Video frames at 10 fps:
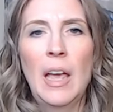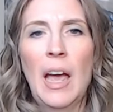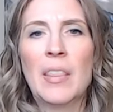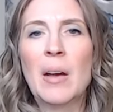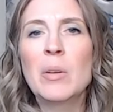
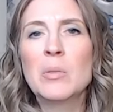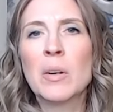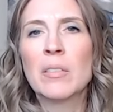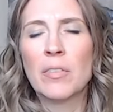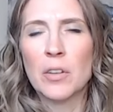And that was one
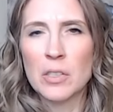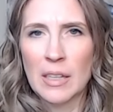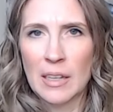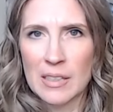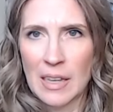of the first
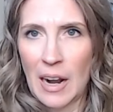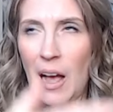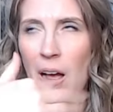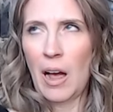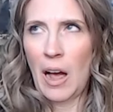things that
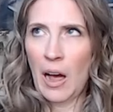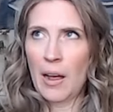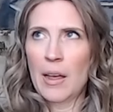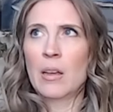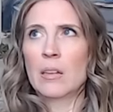
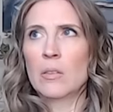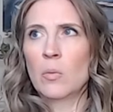I